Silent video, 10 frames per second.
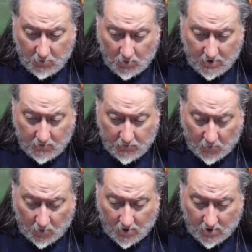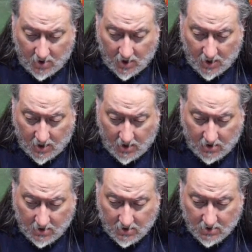for all
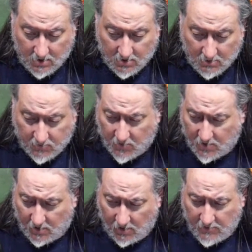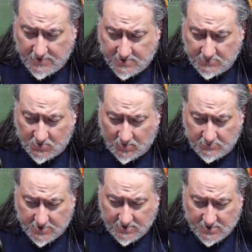the
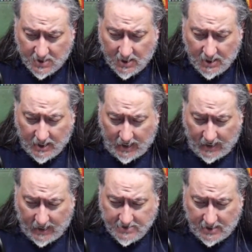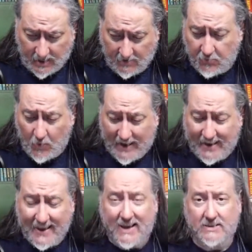subscriptions. And if we
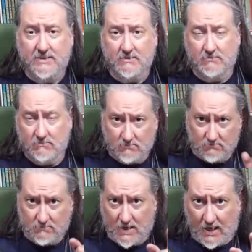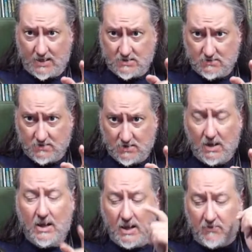hit, guys,
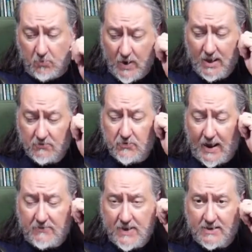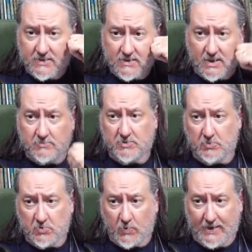if we hit 5,000 subs
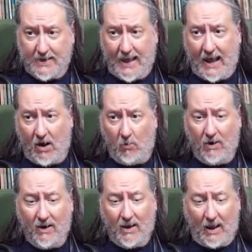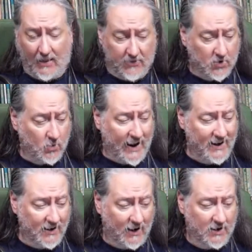between now and the
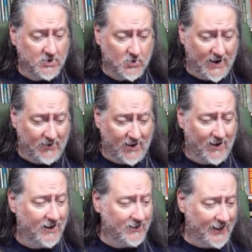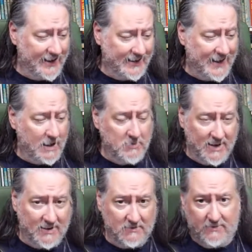Great Underground Online Gaming
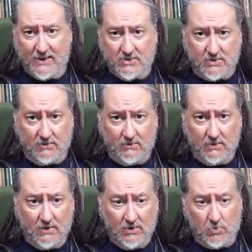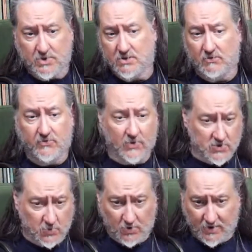Convention, which is a
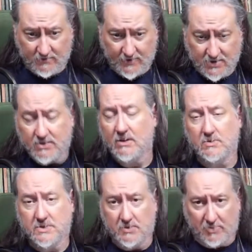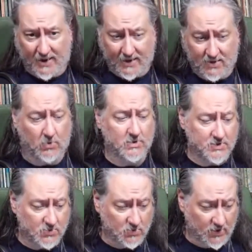virtual convention hosted by yours
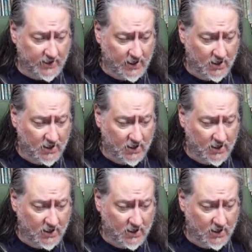truly,